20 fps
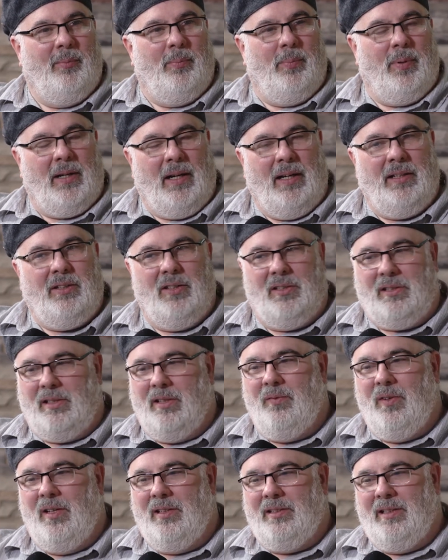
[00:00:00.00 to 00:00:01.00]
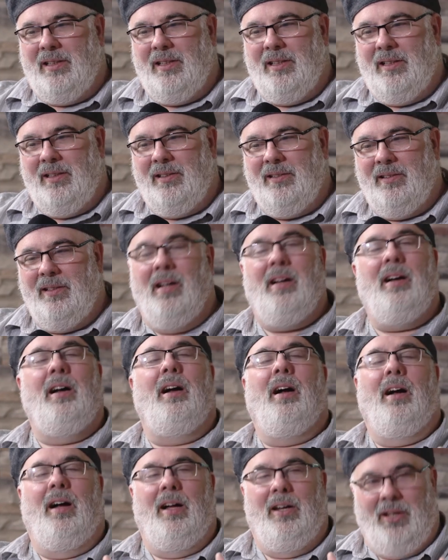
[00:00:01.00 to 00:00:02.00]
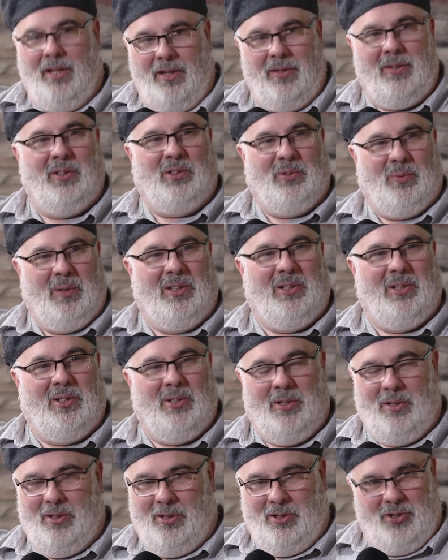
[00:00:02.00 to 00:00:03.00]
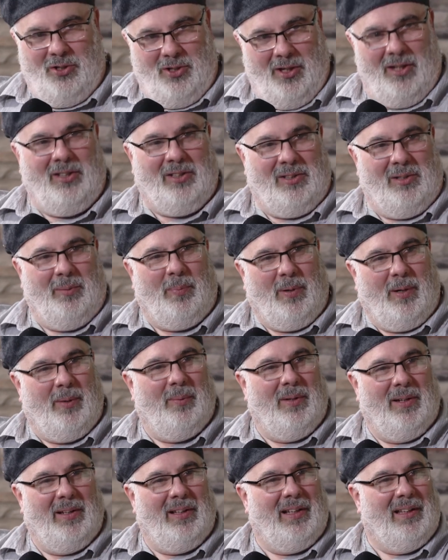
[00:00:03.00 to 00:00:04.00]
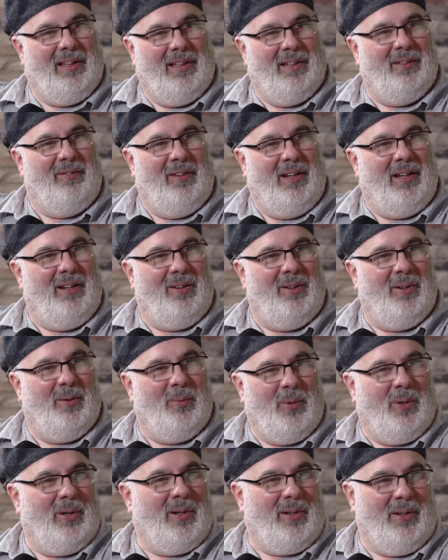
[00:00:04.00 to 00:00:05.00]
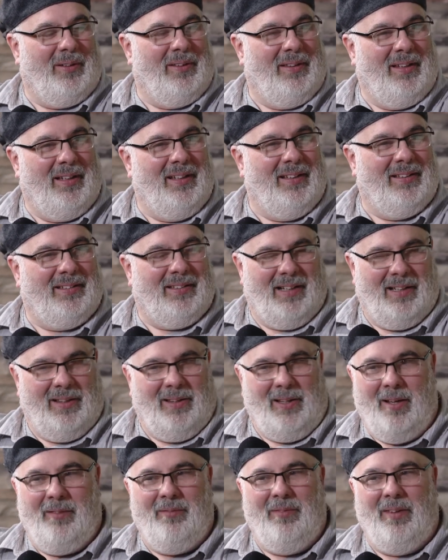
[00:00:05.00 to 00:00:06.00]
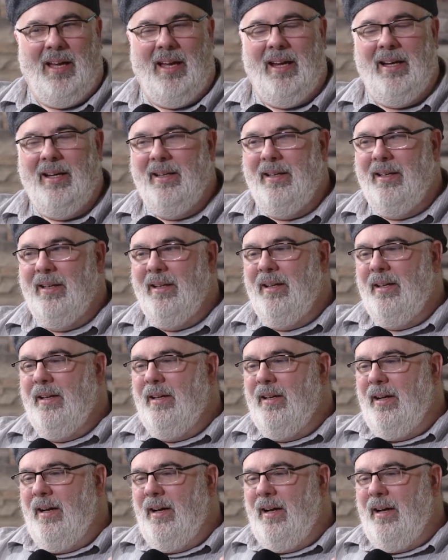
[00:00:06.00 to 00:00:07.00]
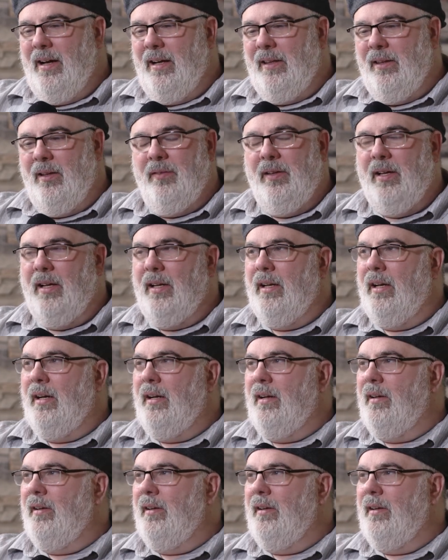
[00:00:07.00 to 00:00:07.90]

But I just invested in another switcher just to permanently live here and work on this. And I love that. And then